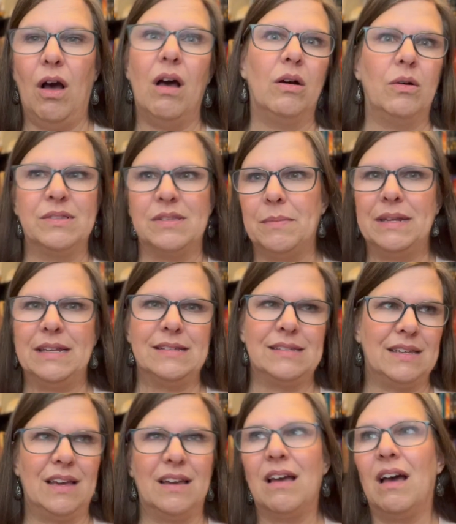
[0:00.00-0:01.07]
somebody's
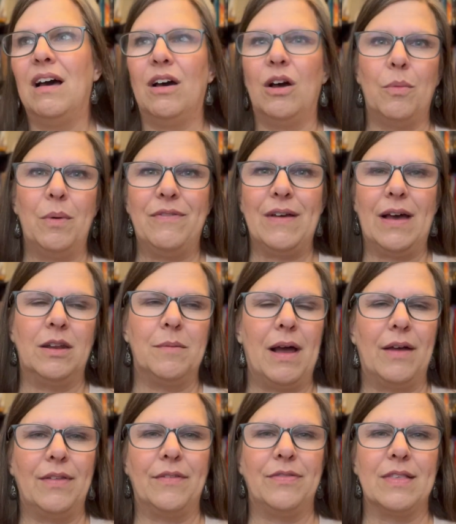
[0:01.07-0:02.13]
sick. We found
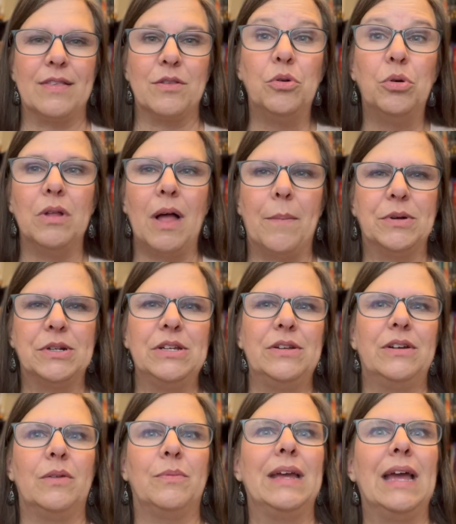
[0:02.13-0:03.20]
about this cool
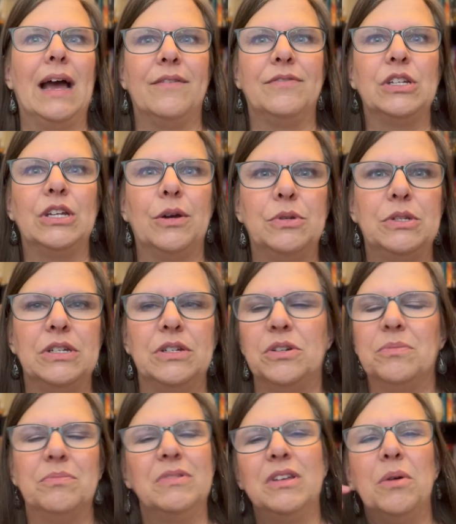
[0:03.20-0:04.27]
opportunity we have to go
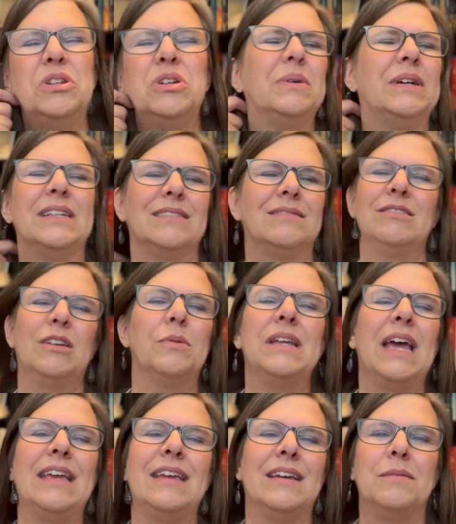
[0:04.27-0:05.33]
do it. Go
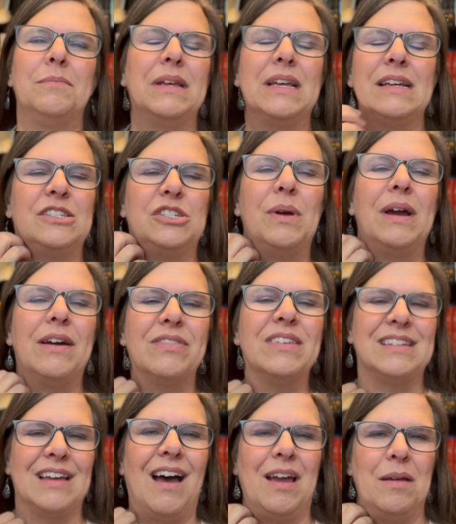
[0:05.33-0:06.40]
take it, because you have the
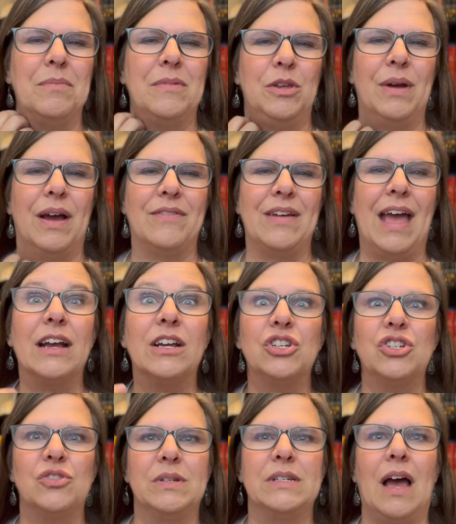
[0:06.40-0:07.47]
time. You have
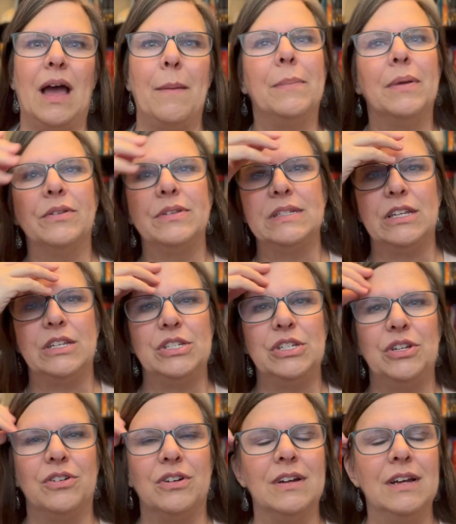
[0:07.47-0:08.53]
extra time built into
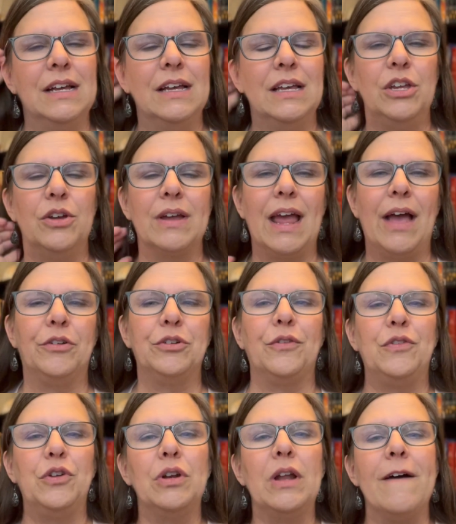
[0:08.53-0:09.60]
your calendar.
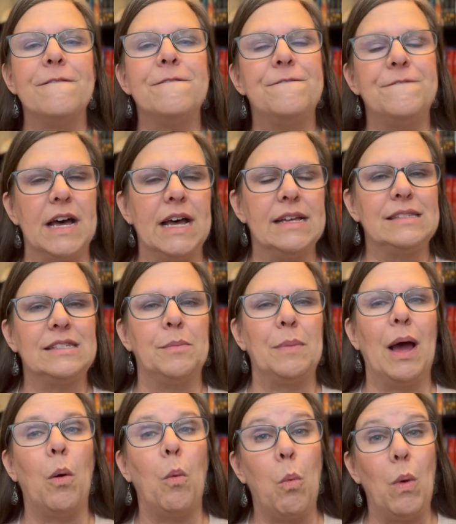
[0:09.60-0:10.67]
If you're not fussed
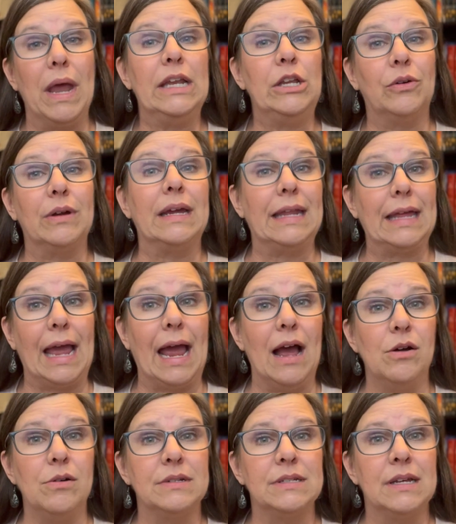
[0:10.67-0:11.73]
about when you're getting
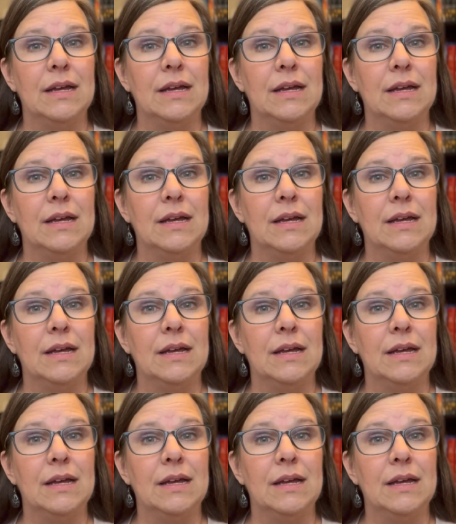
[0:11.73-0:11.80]
out,